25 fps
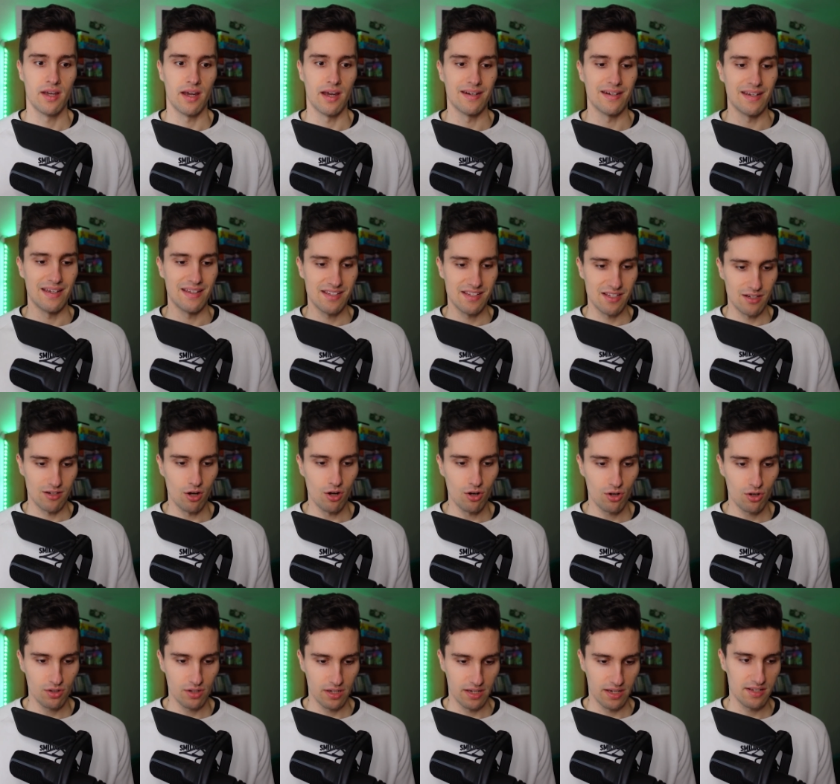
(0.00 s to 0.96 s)
And as
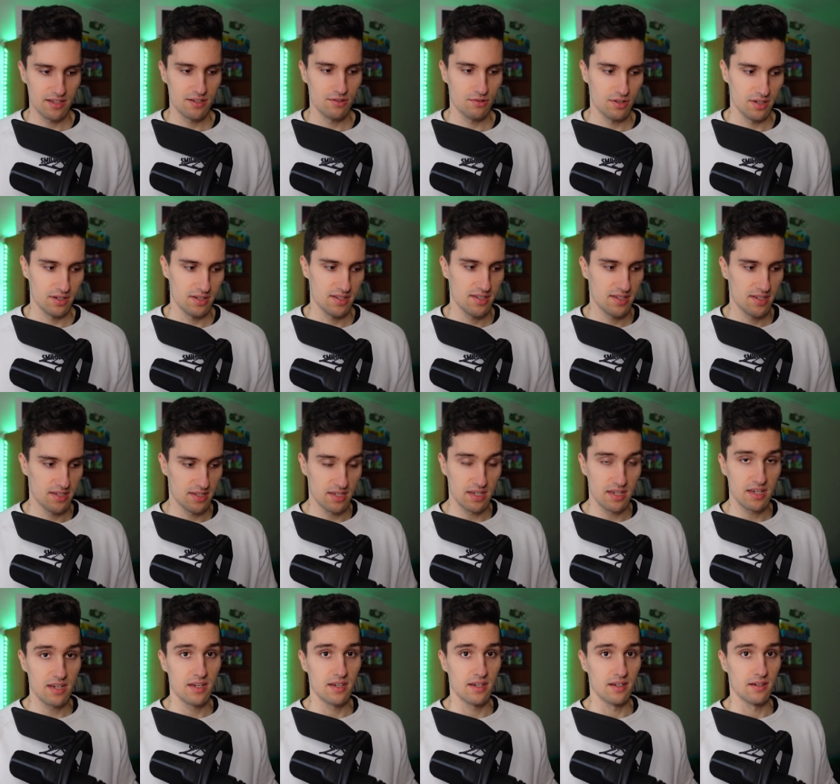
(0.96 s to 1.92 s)
long as you can
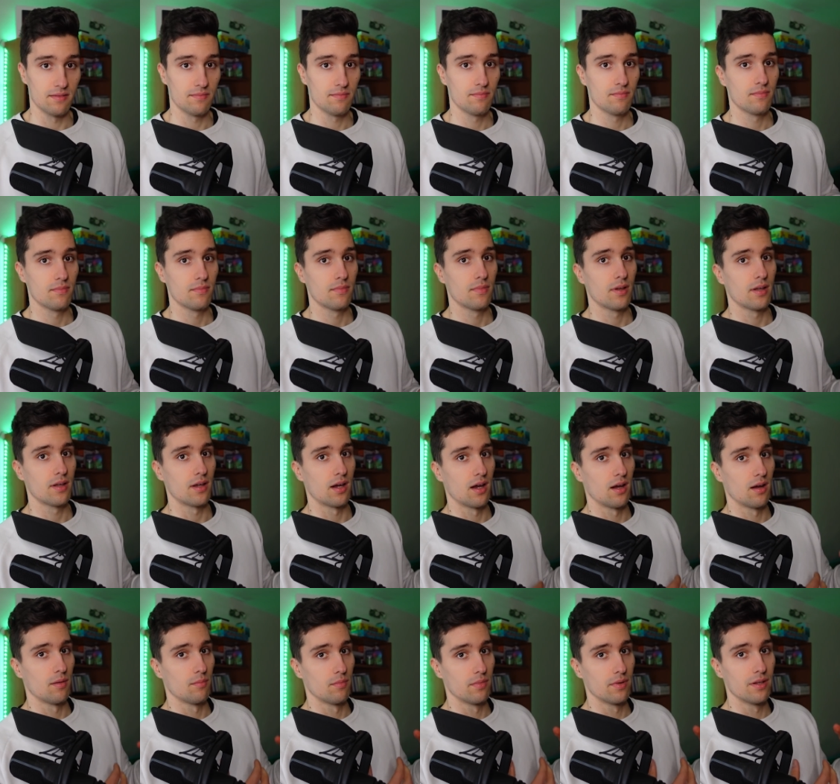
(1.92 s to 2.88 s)
see
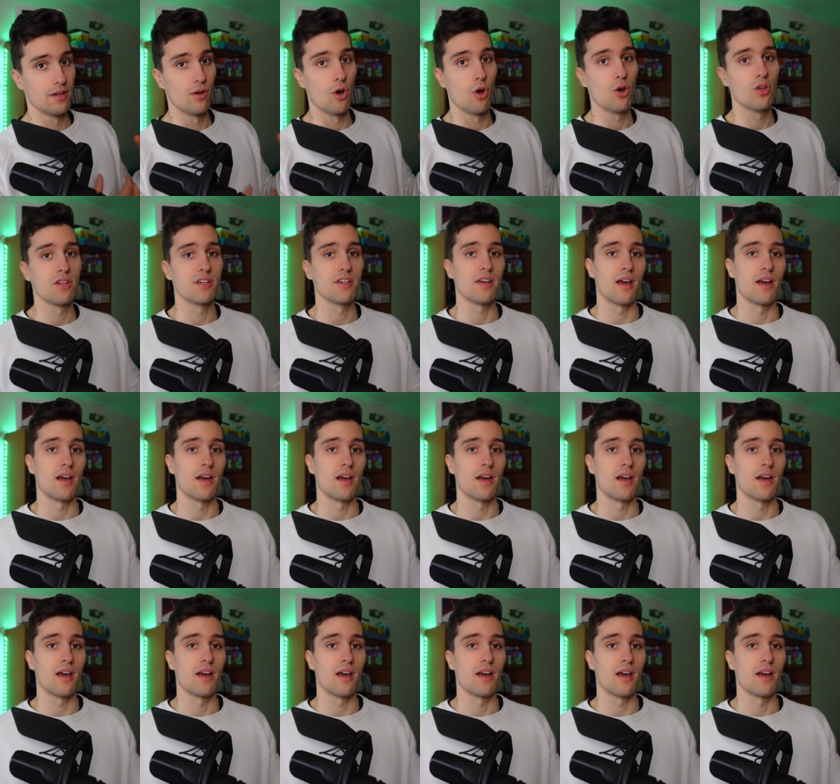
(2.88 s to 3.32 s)
um, an,